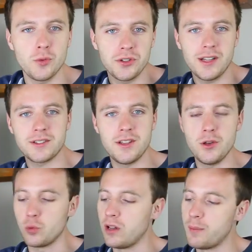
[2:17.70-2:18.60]
So what's it like to
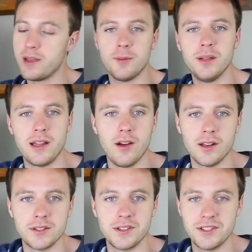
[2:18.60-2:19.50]
use? Well, I'll be completely
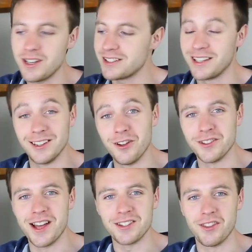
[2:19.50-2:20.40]
honest, this is actually a lot
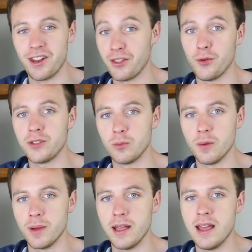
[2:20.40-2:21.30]
nicer than I thought it
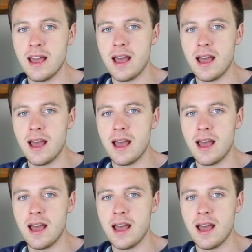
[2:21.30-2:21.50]
would be.